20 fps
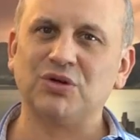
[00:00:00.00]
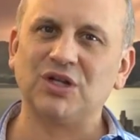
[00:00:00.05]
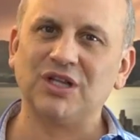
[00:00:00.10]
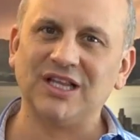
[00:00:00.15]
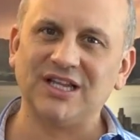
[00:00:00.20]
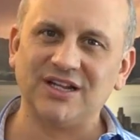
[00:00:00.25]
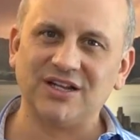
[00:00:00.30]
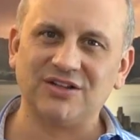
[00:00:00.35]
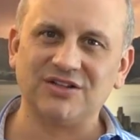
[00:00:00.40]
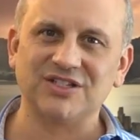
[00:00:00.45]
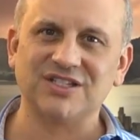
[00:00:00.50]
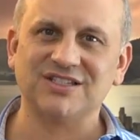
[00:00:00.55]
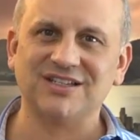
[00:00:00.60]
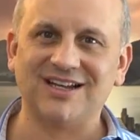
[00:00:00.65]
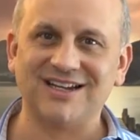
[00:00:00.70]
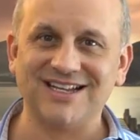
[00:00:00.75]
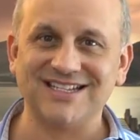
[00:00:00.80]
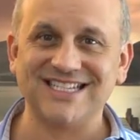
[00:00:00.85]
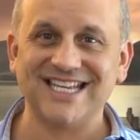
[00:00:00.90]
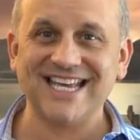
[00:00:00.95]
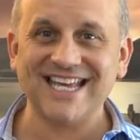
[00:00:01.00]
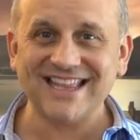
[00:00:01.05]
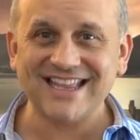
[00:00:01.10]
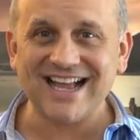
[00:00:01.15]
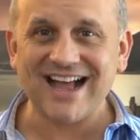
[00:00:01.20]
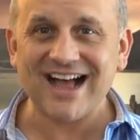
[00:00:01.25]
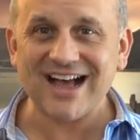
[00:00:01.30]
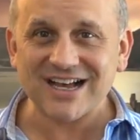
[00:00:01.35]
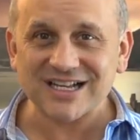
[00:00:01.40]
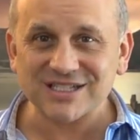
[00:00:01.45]
clinical studies in
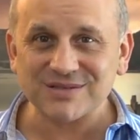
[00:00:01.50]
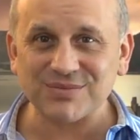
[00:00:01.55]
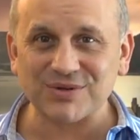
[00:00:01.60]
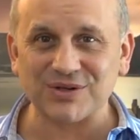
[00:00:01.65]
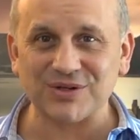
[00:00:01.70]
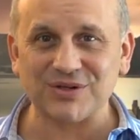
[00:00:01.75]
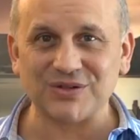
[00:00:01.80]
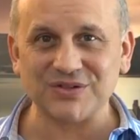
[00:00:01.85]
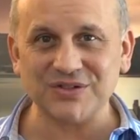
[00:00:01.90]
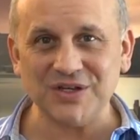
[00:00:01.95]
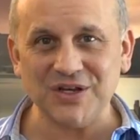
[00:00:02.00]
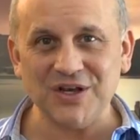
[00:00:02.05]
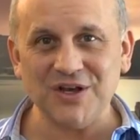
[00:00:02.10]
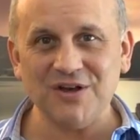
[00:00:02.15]
hospitals